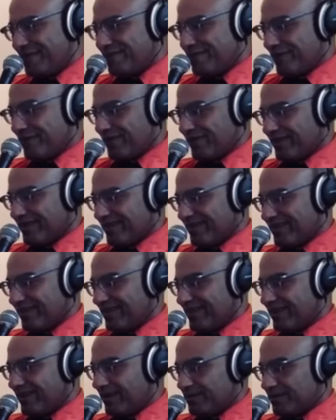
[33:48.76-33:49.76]
falling
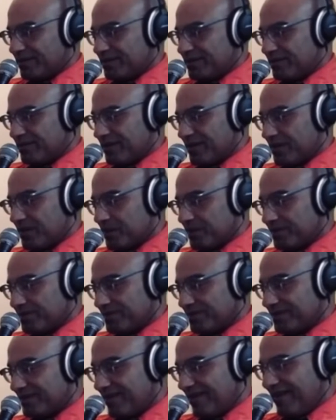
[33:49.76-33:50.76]
in opposite
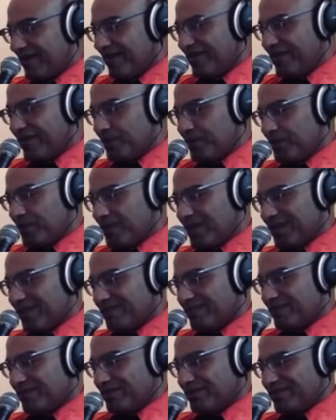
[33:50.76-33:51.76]
directions. The giant
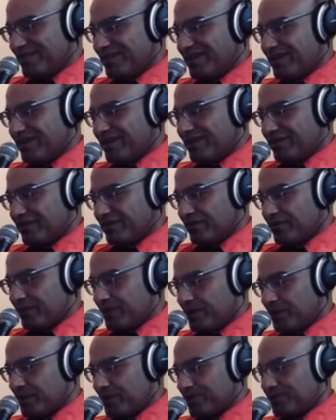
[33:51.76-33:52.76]
multi-ocular
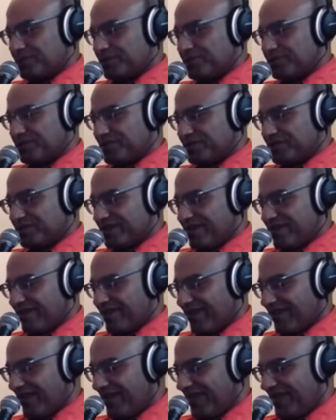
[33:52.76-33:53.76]
creature stood
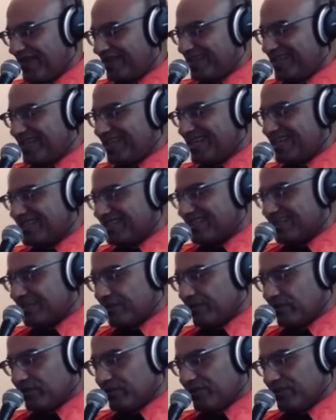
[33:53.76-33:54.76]
staring, dazed at
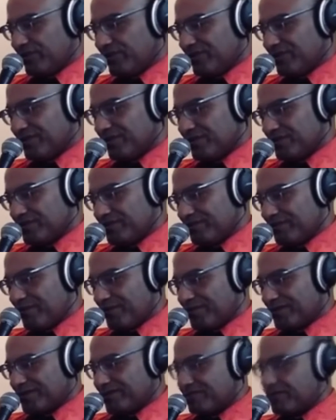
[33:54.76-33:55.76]
the old human who was
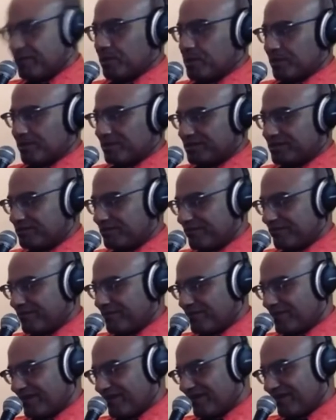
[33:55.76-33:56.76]
poised motionless
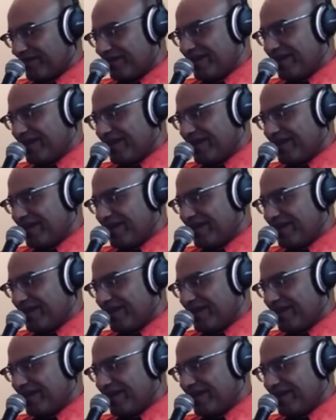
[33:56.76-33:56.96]
before it,